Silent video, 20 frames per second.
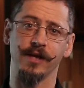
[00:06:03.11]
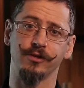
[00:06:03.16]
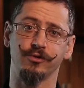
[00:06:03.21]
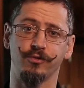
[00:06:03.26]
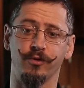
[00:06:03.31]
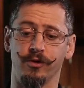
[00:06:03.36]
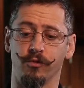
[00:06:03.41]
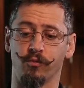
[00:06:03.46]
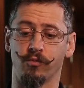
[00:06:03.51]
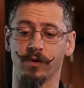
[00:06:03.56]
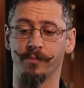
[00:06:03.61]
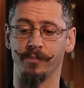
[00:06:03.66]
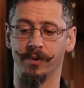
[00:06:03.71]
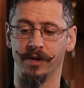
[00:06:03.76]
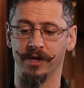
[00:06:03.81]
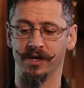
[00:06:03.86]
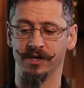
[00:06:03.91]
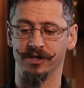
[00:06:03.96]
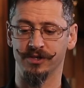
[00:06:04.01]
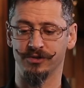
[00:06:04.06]
That's where the
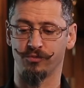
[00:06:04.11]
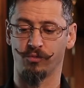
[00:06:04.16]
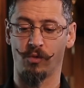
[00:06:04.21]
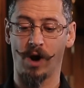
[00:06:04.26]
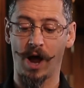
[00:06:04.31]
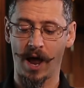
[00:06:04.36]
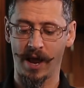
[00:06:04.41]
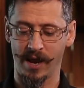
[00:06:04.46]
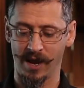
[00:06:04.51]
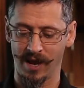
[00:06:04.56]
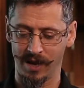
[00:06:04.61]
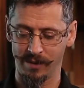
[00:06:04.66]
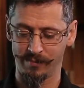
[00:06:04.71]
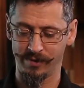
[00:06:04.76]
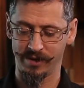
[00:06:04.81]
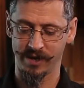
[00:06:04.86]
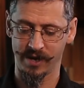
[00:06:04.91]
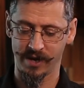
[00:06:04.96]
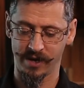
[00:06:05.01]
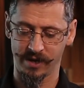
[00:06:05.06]
Ripa is, Rye
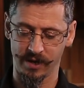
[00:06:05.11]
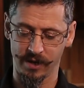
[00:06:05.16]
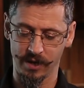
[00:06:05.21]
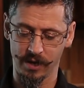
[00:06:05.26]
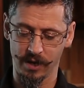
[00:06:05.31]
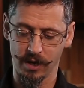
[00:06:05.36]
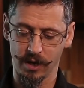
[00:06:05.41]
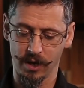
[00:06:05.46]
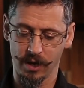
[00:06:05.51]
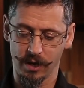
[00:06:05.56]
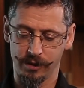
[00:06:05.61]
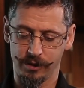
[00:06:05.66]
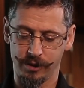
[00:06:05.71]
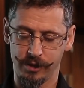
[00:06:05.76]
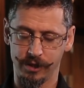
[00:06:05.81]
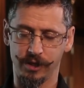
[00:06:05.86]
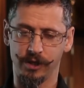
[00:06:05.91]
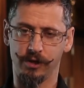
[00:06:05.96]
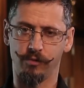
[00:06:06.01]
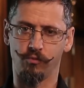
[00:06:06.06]
IPA.
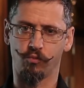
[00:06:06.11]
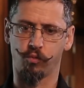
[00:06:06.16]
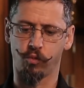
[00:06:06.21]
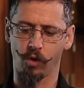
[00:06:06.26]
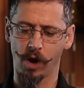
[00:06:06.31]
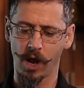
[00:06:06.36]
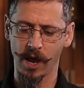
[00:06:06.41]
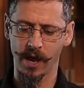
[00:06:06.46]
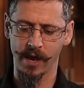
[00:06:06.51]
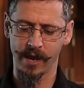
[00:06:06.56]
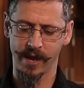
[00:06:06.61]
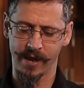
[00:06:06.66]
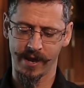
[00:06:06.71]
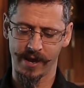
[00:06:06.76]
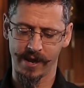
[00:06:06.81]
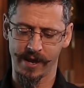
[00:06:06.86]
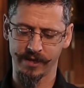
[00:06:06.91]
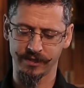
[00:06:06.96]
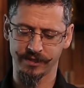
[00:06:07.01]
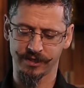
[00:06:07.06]
The rye
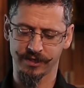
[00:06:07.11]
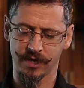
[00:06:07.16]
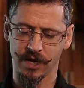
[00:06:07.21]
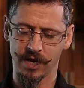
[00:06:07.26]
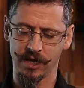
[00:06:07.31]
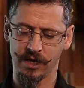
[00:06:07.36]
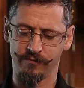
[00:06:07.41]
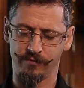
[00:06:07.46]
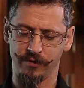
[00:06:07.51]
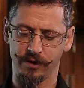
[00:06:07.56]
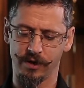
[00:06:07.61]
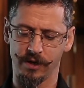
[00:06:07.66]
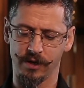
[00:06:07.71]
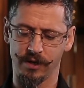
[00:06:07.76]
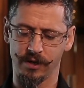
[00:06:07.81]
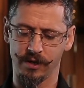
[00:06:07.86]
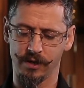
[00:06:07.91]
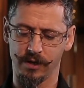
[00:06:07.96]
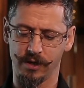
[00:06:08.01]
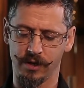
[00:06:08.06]
adds kind of
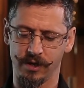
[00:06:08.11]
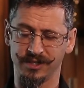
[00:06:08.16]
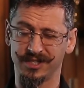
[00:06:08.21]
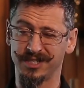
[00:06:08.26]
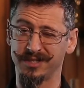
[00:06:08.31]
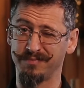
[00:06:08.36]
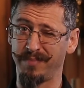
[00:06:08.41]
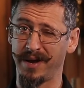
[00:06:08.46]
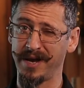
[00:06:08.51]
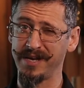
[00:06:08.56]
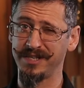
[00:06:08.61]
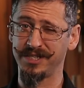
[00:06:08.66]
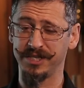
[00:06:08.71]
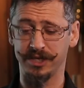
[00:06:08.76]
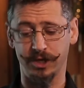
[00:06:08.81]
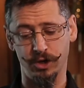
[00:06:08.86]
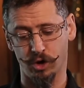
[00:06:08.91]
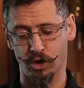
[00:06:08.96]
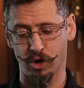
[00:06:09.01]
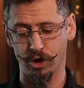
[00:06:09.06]
a
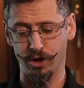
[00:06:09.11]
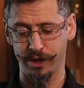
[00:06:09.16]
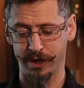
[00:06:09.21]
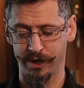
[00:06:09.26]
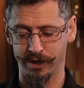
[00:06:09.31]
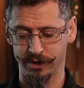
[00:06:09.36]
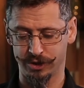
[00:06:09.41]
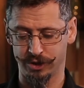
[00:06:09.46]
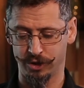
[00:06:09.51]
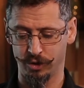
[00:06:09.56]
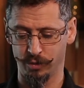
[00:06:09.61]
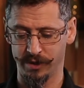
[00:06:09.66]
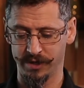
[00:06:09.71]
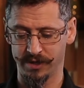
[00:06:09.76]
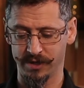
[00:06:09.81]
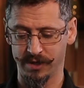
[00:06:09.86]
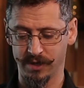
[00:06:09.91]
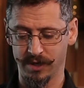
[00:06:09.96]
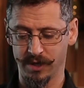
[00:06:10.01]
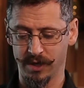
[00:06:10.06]
spicy earthiness to
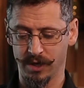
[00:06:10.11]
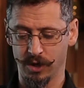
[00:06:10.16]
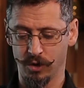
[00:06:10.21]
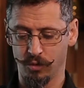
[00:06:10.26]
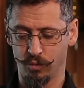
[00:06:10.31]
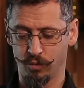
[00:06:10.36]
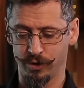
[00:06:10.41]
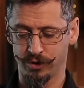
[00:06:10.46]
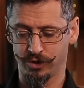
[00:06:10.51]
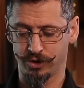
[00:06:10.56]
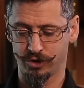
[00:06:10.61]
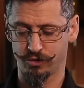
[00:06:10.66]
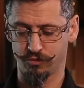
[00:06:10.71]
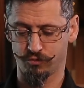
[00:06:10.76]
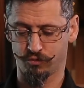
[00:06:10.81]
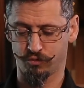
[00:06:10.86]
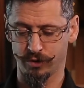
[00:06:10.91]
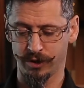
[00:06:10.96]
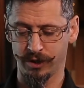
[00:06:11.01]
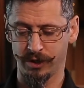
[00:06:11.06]
it, which
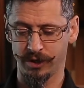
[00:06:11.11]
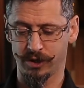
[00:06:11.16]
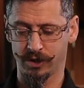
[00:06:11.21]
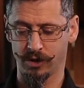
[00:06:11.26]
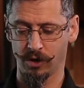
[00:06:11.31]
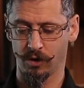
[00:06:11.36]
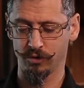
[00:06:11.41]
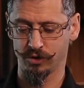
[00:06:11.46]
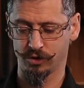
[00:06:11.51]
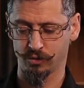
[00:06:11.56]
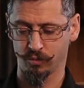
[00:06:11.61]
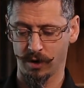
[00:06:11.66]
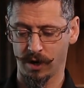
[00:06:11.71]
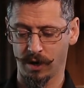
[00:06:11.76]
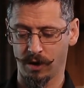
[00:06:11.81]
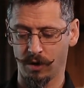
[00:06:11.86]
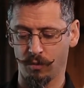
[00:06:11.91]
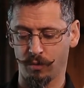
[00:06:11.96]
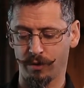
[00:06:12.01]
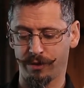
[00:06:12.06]
really goes
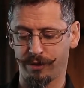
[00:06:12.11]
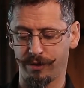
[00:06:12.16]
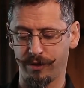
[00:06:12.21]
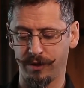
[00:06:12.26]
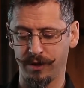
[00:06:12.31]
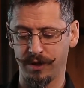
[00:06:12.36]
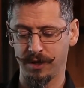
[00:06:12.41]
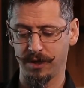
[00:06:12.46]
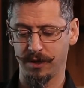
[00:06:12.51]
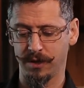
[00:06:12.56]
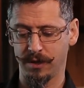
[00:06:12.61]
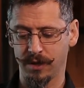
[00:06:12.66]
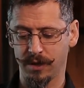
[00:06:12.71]
well with the